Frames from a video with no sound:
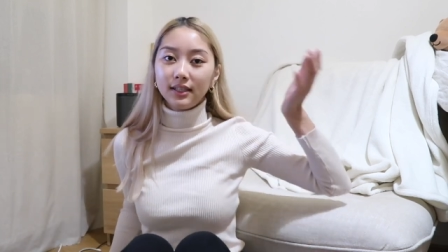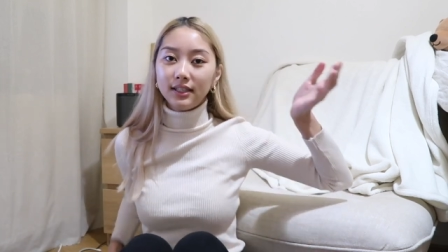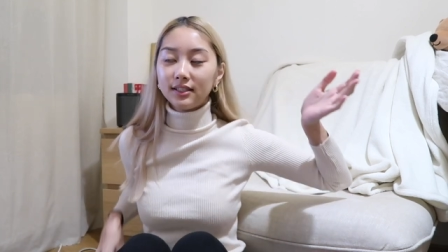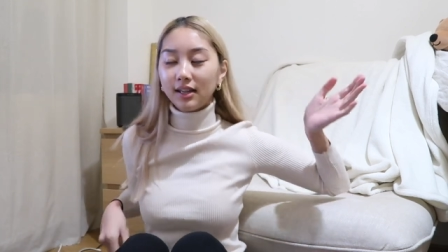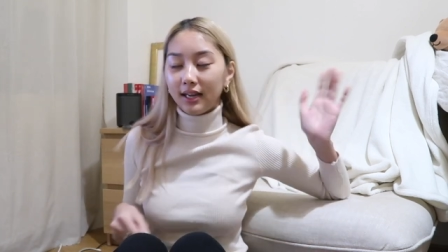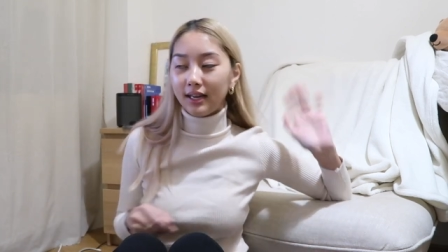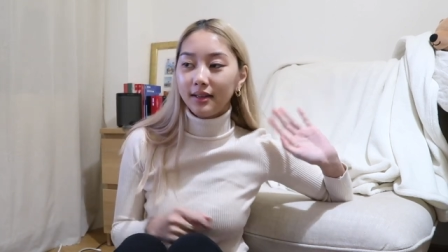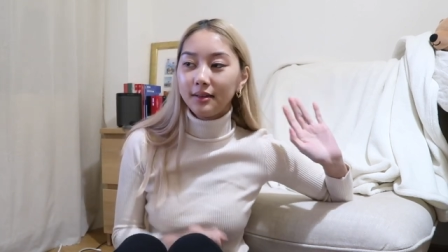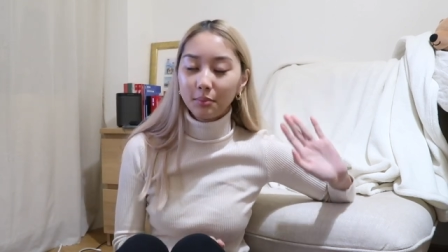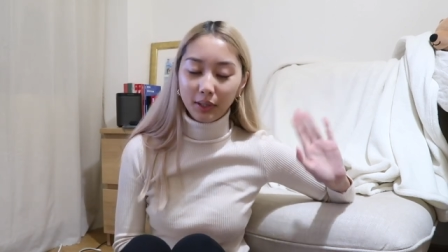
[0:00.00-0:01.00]

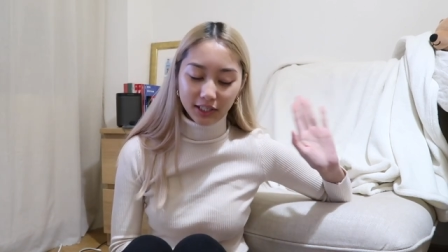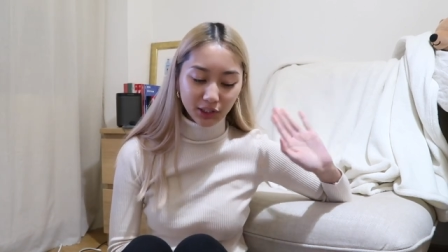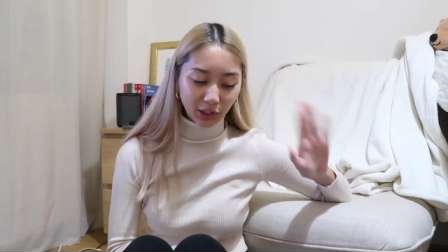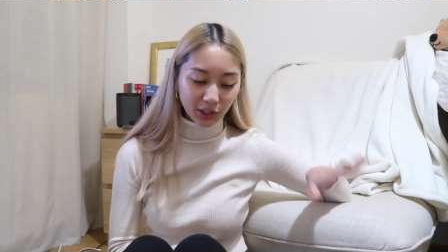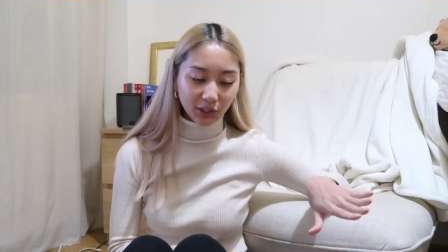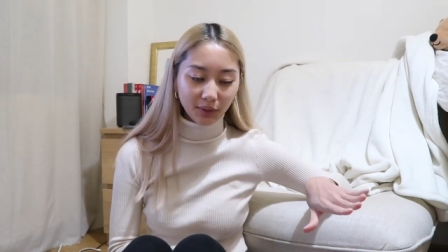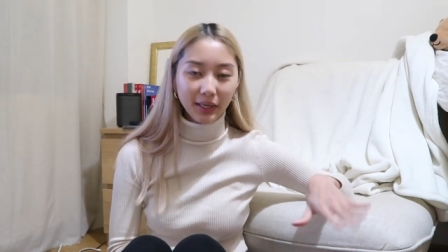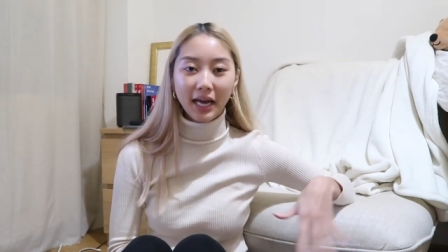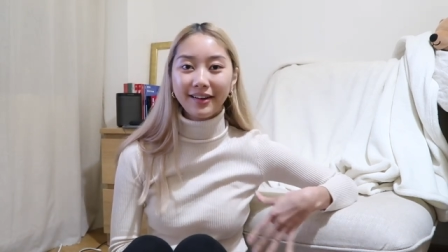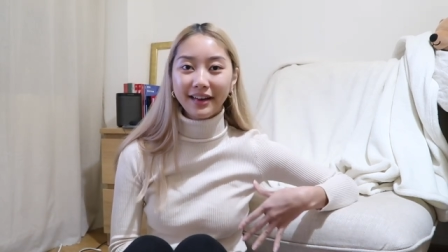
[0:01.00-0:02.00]
easily bullet journal
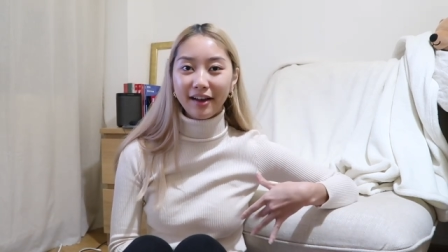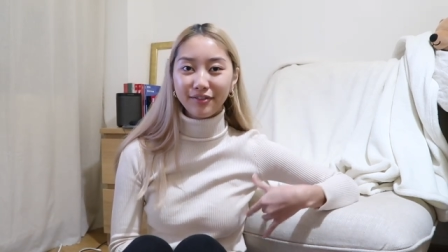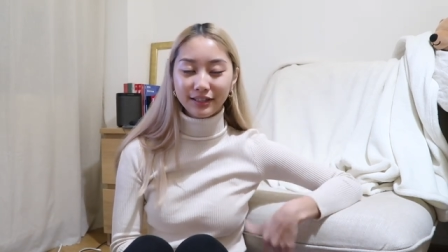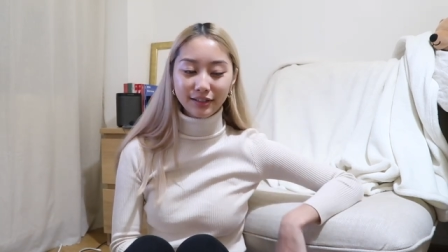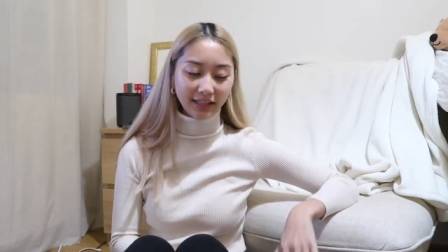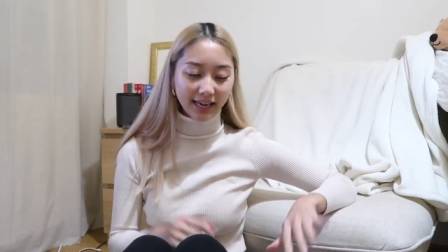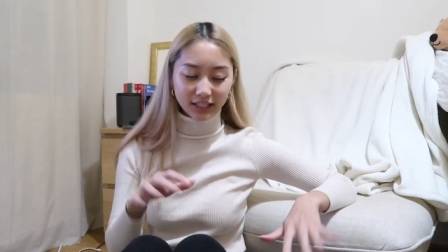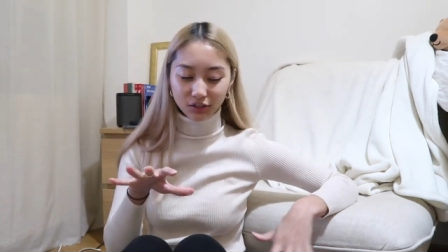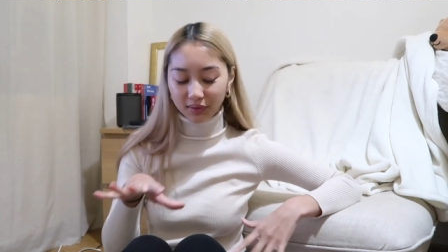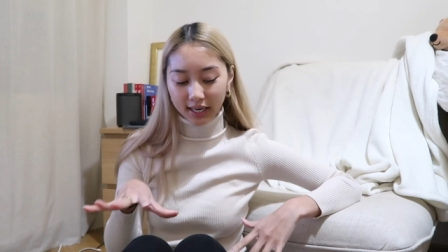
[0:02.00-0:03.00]
without having to
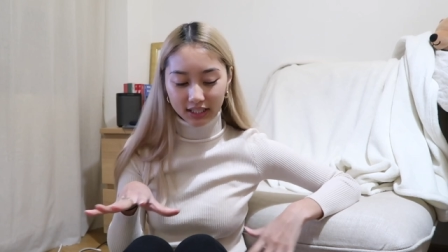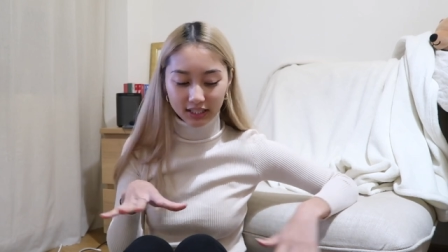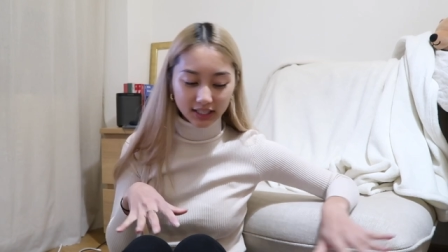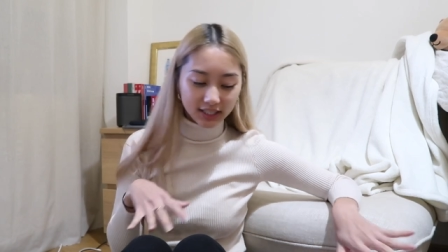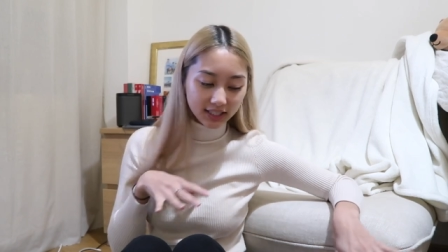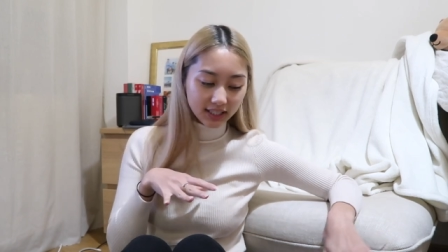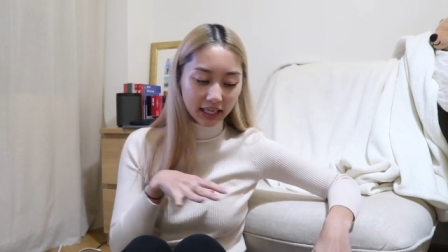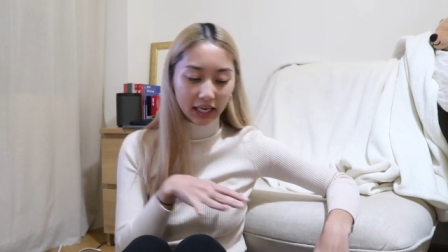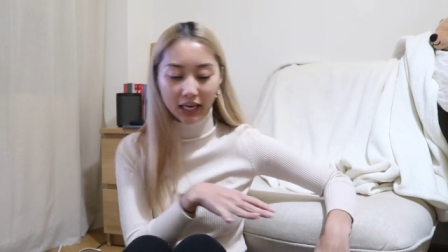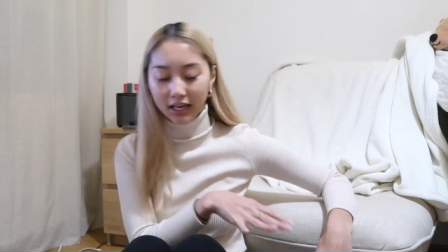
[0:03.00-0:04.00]
like stress
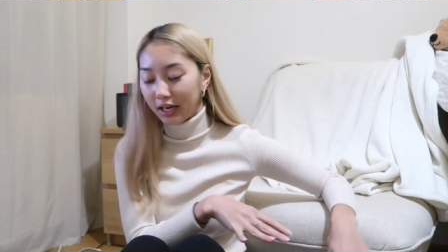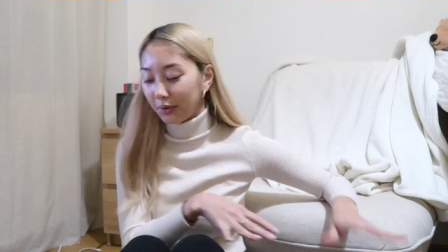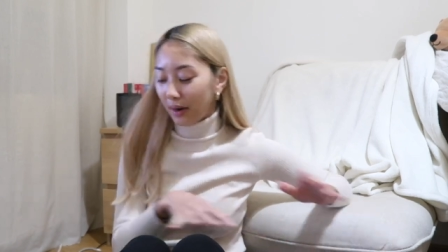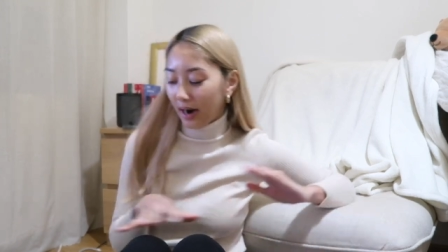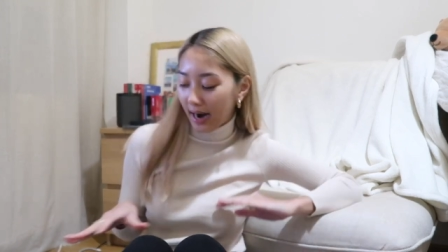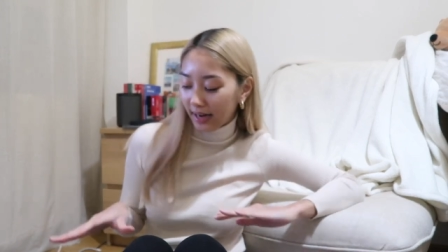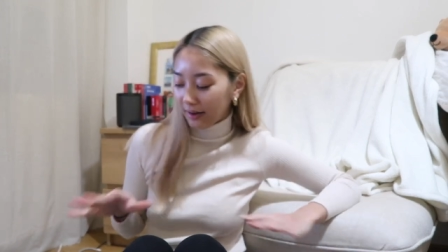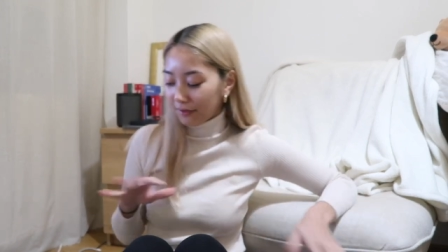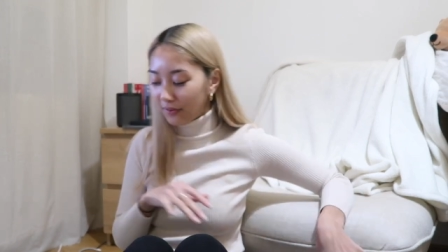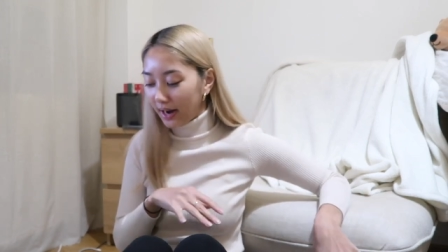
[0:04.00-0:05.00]
where I
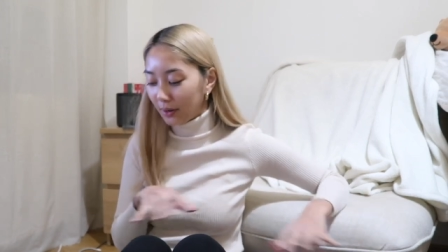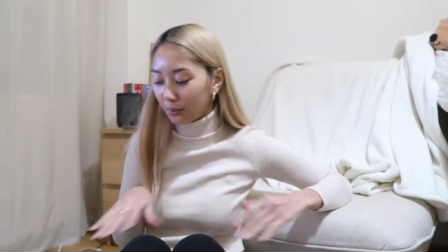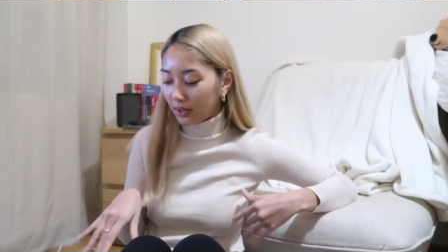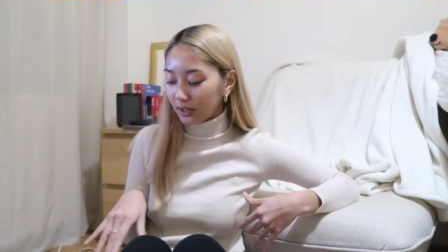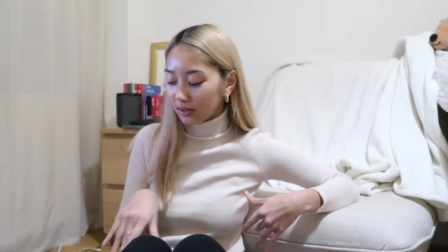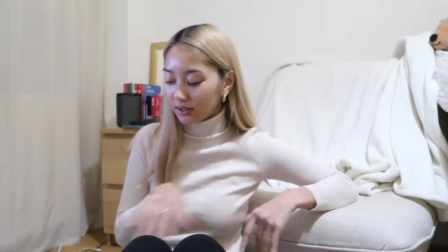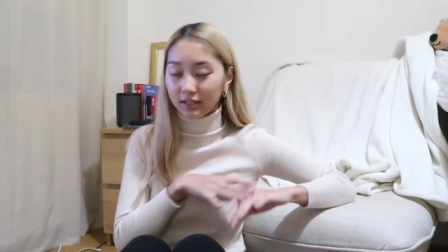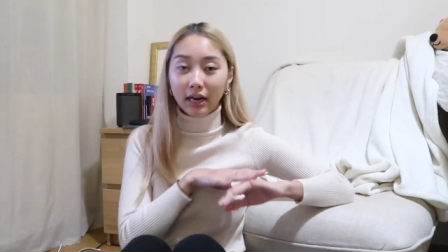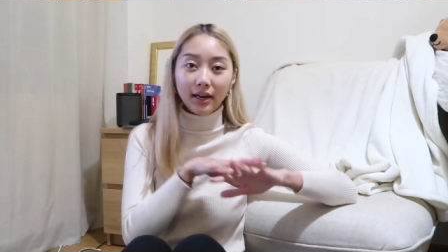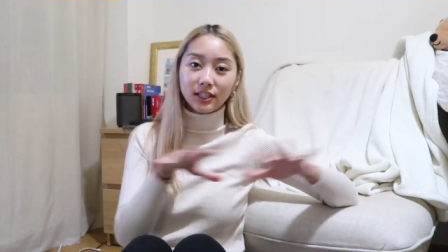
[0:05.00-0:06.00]
can find what
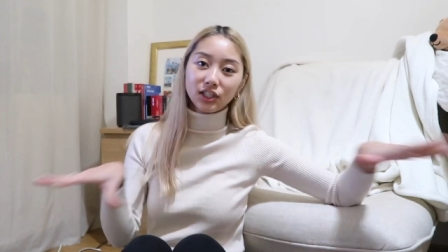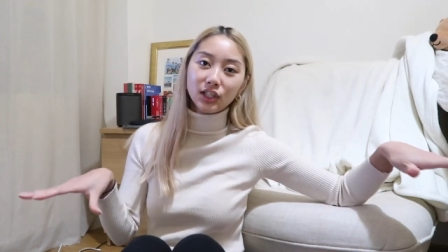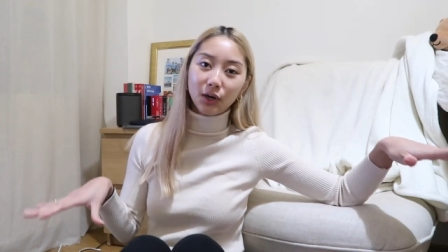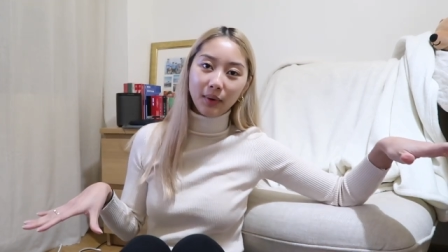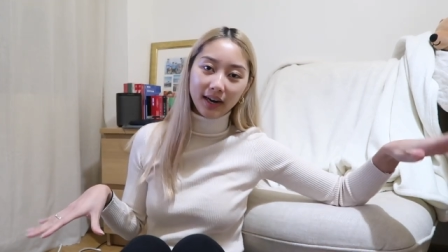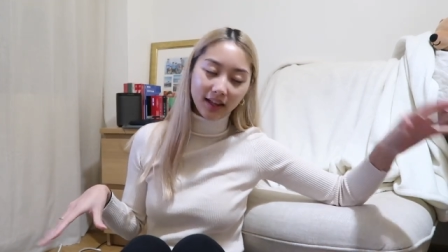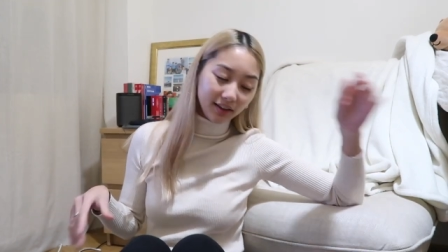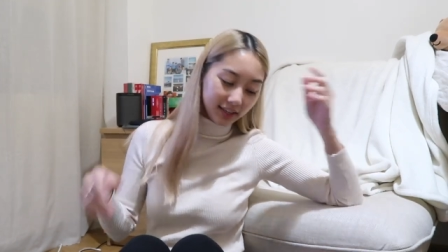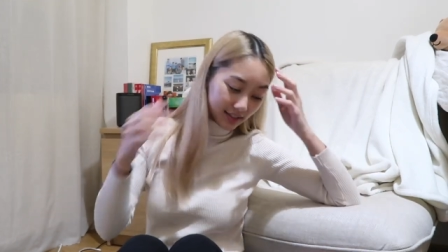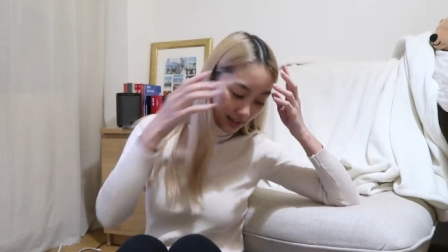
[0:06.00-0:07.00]
because now I just know where it
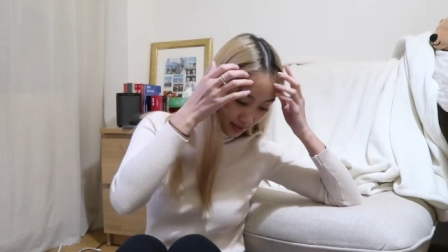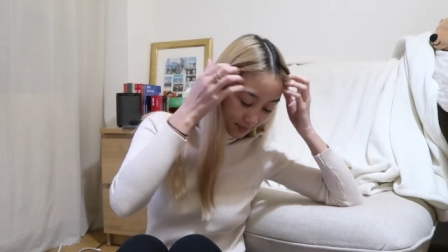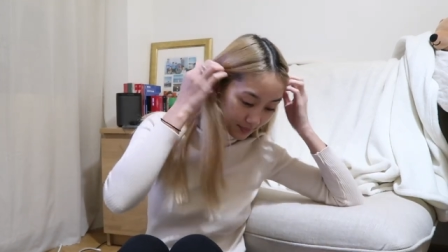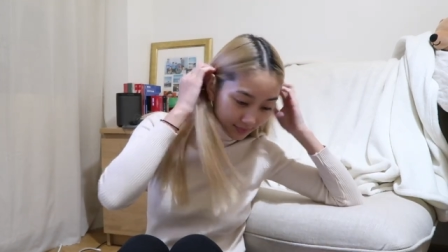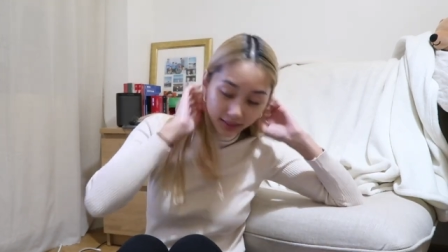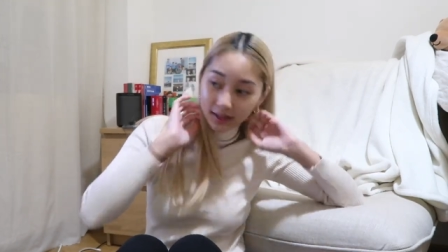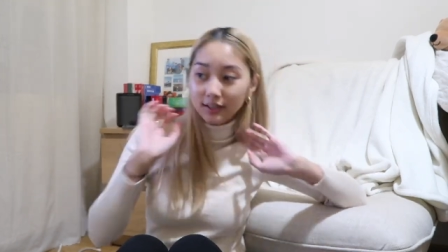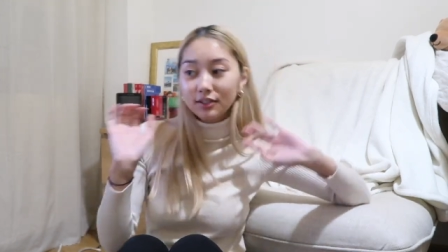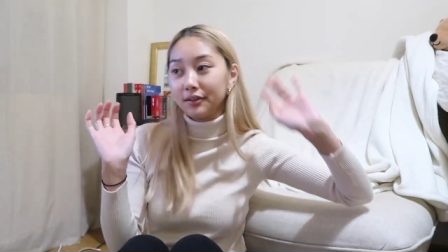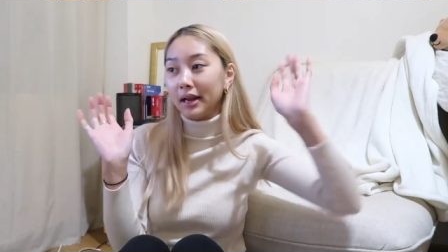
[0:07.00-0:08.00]
all is
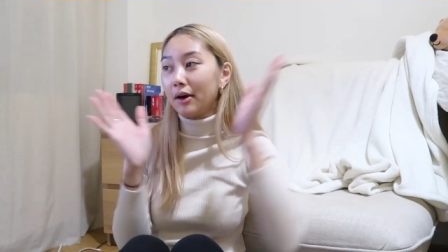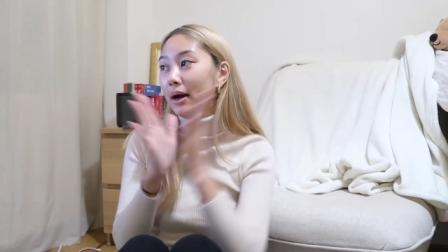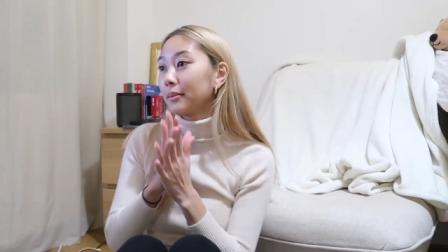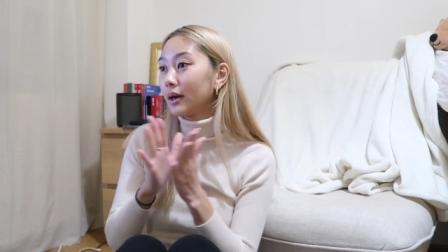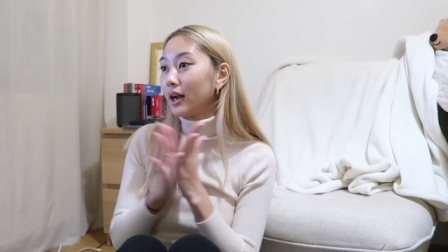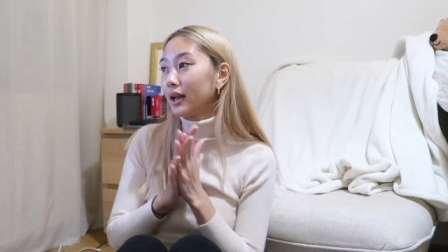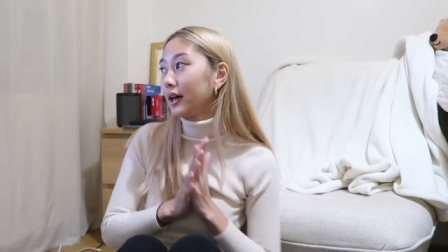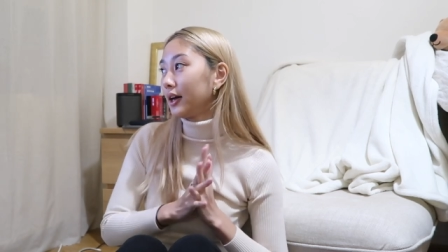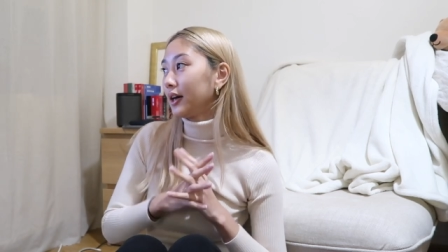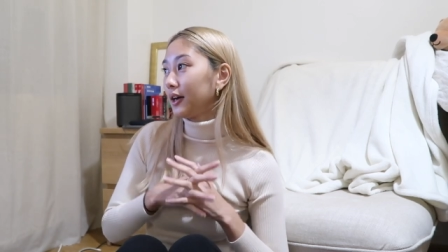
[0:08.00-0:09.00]
so now I'm
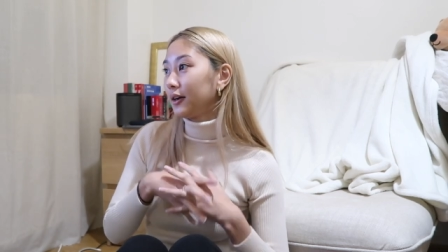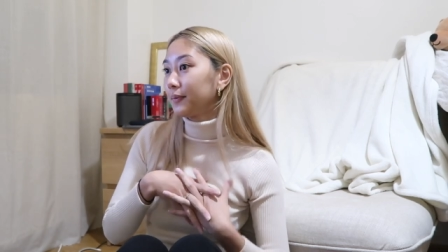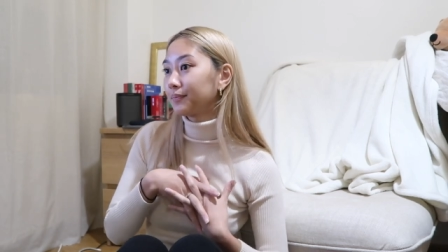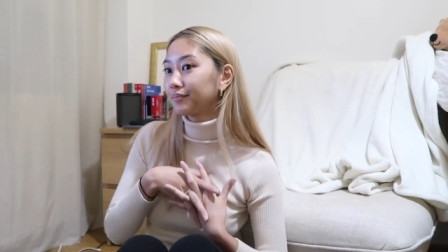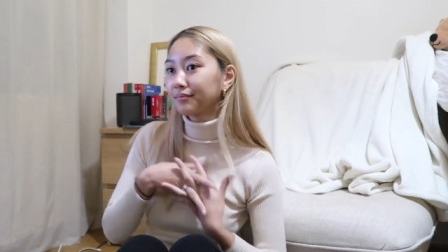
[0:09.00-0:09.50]
gonna